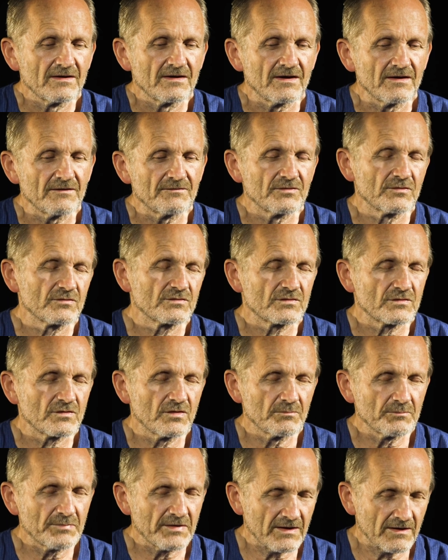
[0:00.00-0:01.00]
if you
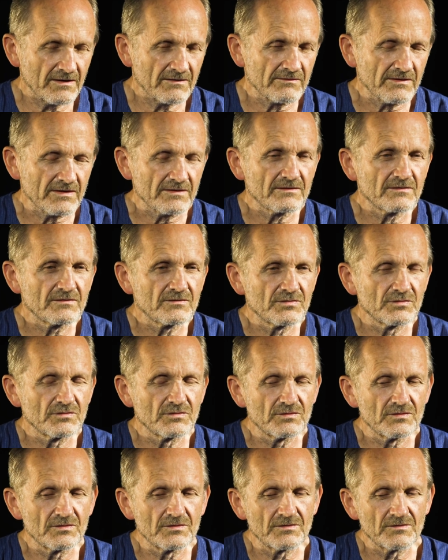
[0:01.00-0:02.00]
compare it
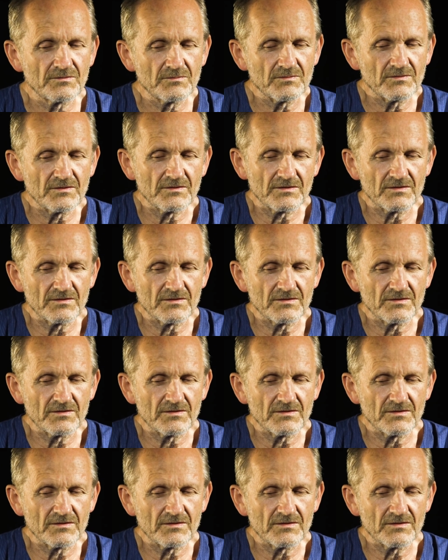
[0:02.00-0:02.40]
to